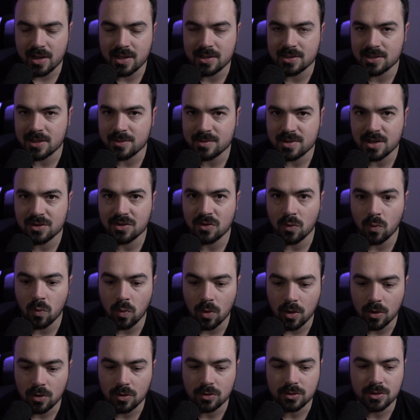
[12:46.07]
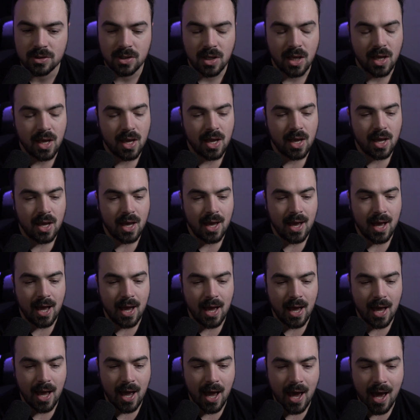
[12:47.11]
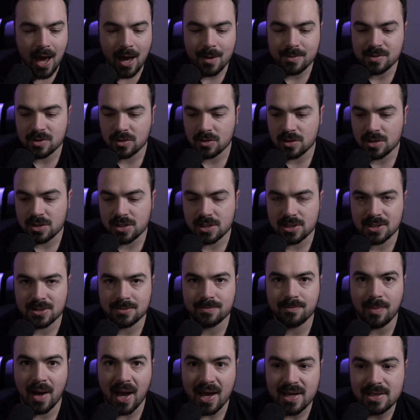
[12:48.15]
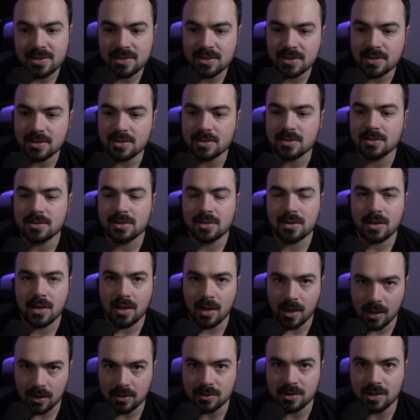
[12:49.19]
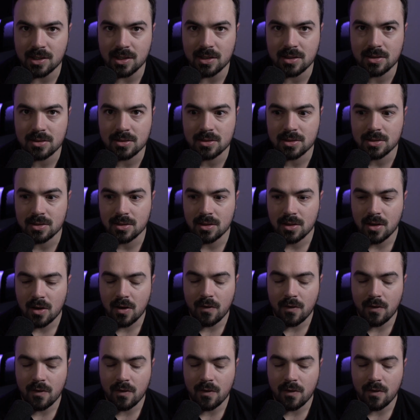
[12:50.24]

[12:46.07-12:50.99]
It seems like the world absolutely despises Eldians